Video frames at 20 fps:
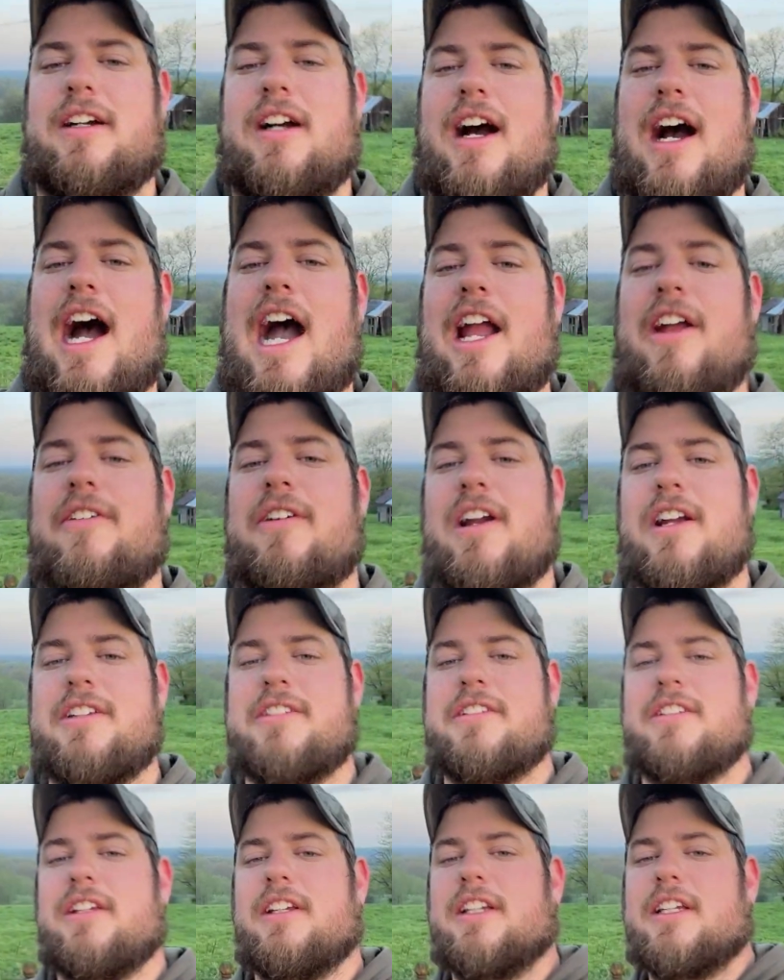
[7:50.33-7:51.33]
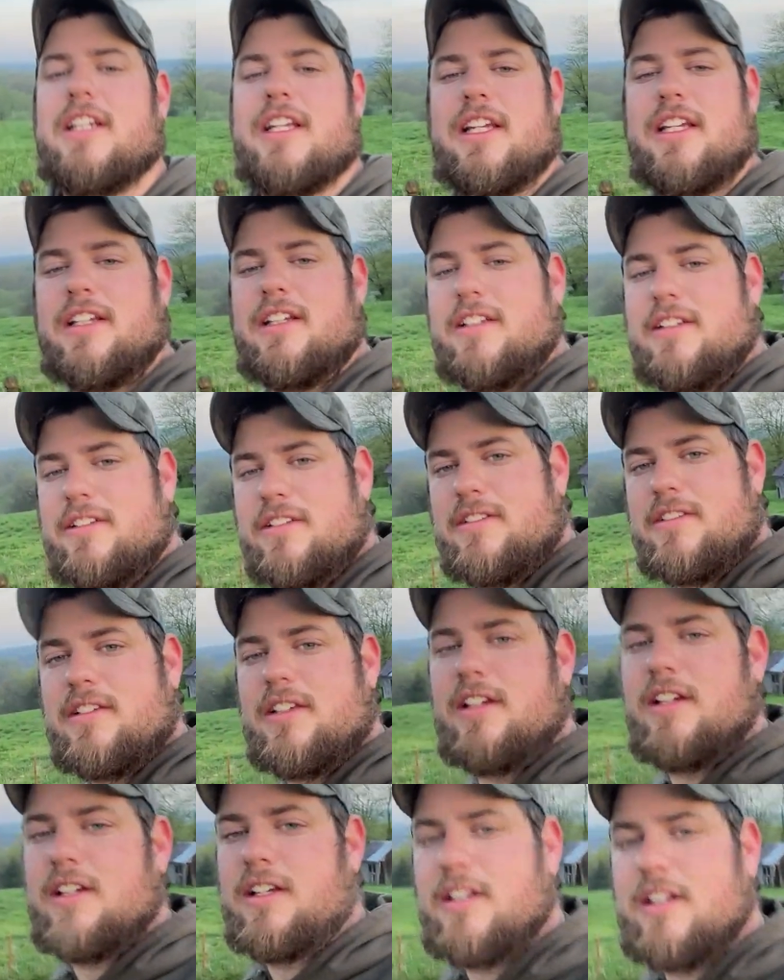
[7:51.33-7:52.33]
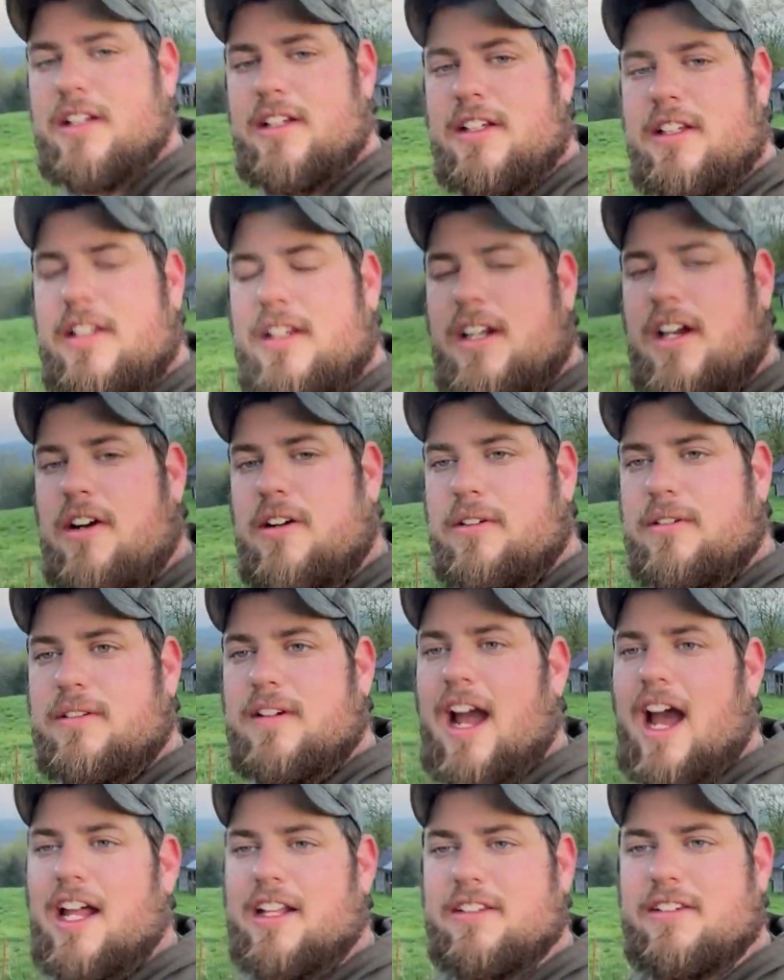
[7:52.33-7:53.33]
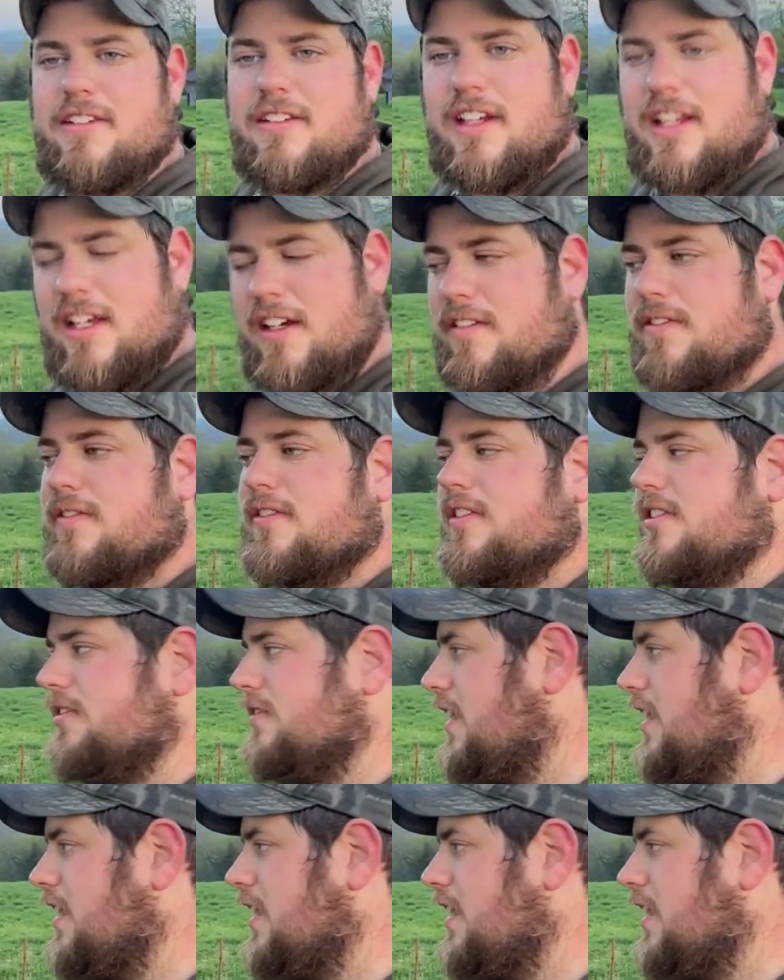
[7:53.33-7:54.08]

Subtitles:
iRacing is, God's gift to